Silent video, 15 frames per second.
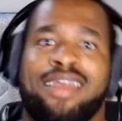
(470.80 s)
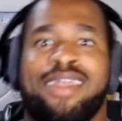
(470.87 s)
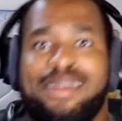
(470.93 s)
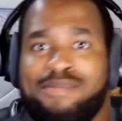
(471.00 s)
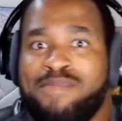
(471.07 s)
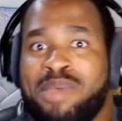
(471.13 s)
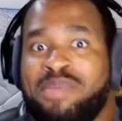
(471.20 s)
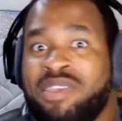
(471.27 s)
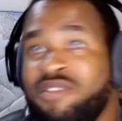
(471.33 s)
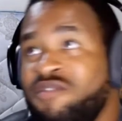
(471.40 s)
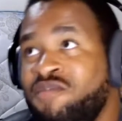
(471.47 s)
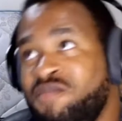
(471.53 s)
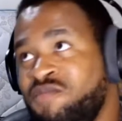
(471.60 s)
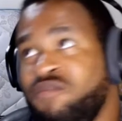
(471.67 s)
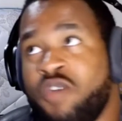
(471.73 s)
maybe
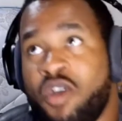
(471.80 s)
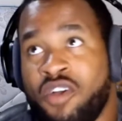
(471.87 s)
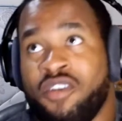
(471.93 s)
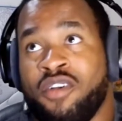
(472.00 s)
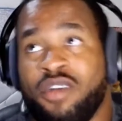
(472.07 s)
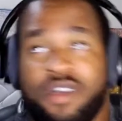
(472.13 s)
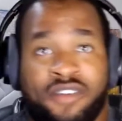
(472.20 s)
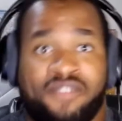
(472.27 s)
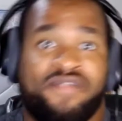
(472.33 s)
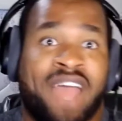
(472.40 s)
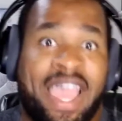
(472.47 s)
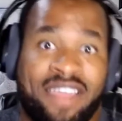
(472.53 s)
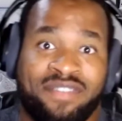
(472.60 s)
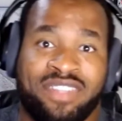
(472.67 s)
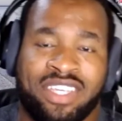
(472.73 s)
4 or
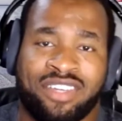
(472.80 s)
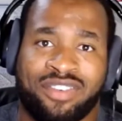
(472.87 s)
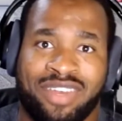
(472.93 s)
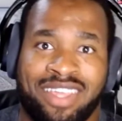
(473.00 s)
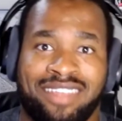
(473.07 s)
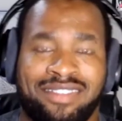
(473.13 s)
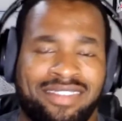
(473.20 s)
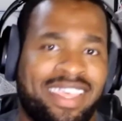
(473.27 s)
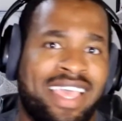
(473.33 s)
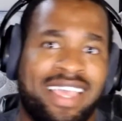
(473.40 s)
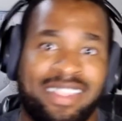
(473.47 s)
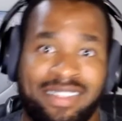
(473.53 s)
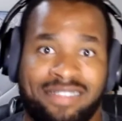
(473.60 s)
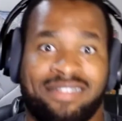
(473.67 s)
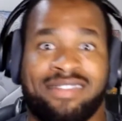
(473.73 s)
5 degrees.
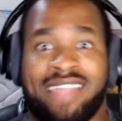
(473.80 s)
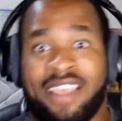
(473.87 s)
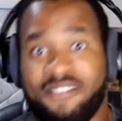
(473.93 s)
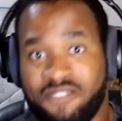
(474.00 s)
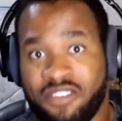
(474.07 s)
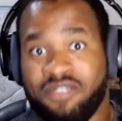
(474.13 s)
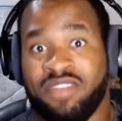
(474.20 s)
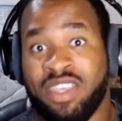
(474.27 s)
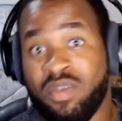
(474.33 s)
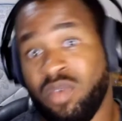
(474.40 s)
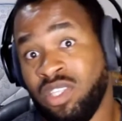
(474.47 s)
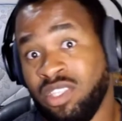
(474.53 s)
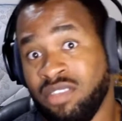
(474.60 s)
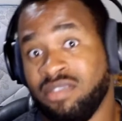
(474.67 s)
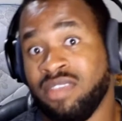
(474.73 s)
This is like 15,
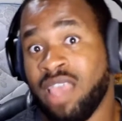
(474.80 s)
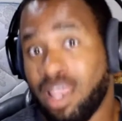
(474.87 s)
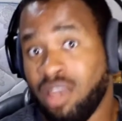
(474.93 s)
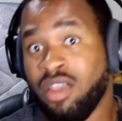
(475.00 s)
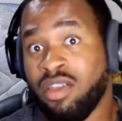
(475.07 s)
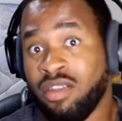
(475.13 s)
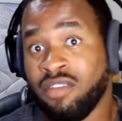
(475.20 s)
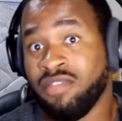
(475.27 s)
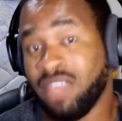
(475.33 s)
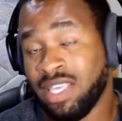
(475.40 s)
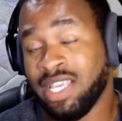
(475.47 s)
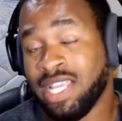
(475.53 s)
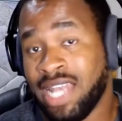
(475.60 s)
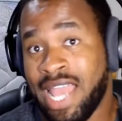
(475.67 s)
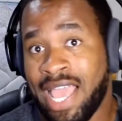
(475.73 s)
which is a lot of
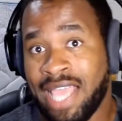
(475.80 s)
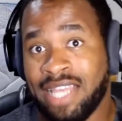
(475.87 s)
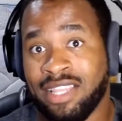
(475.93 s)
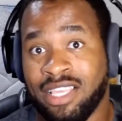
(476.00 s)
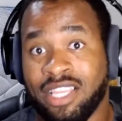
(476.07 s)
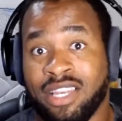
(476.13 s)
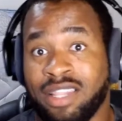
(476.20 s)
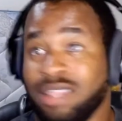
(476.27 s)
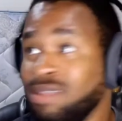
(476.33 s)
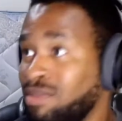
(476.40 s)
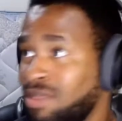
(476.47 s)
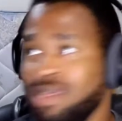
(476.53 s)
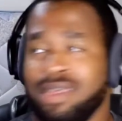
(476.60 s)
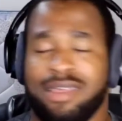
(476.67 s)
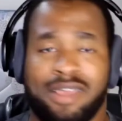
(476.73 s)
incline.
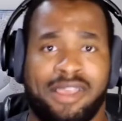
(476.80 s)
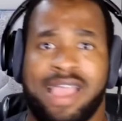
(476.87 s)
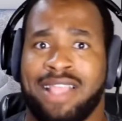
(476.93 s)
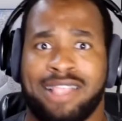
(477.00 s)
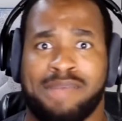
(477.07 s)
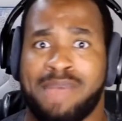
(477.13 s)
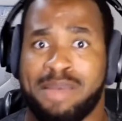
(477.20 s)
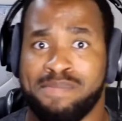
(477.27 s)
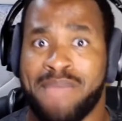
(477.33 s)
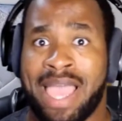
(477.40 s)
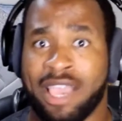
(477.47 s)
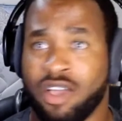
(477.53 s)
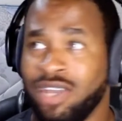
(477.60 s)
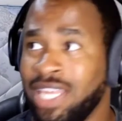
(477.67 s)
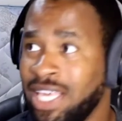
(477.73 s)
Anytime I
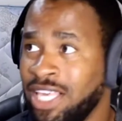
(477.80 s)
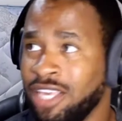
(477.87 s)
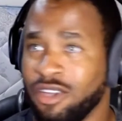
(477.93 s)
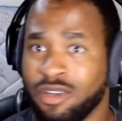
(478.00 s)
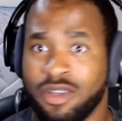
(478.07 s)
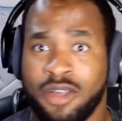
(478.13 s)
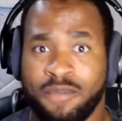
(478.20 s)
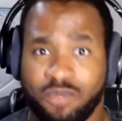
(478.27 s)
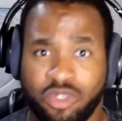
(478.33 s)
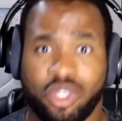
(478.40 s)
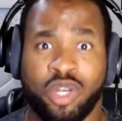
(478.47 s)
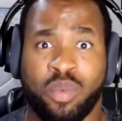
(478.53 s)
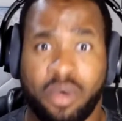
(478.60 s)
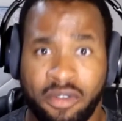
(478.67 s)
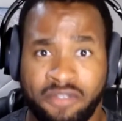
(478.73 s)
bike on a hill, do you
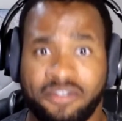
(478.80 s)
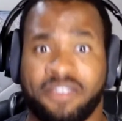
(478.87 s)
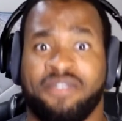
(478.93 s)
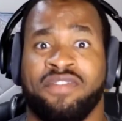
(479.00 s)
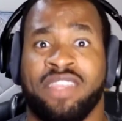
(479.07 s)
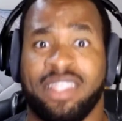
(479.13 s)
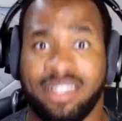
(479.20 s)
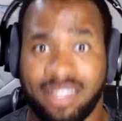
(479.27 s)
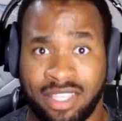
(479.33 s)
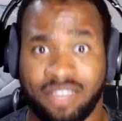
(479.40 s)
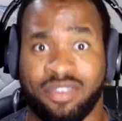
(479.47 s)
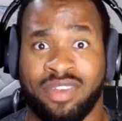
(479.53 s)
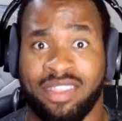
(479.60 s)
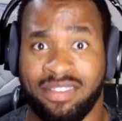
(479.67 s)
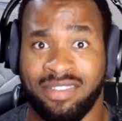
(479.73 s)
know what 15 degrees